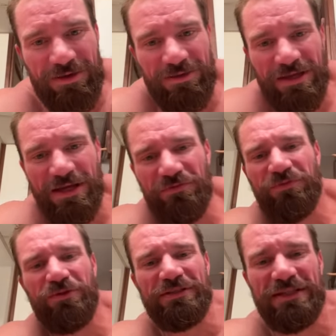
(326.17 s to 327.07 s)

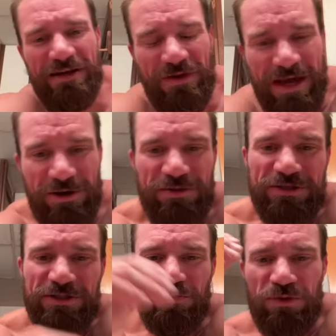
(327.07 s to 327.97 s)
influence that I've had on
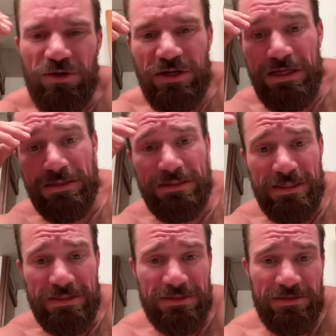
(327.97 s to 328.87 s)
this community in the
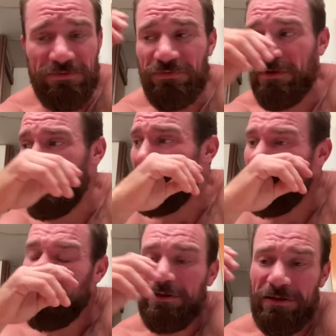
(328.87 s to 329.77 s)
sense of
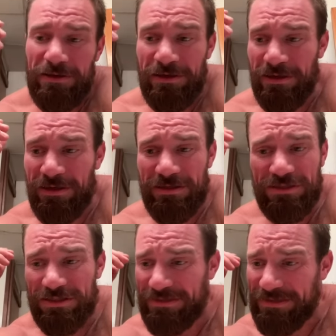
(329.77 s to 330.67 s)

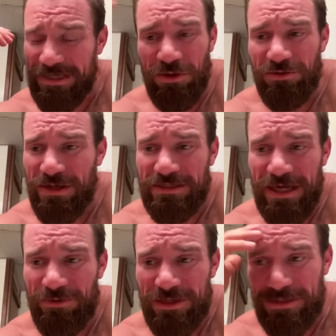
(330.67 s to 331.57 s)
just telling things
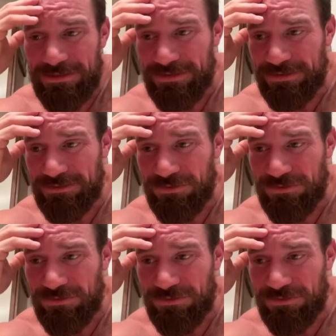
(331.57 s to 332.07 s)
how it is.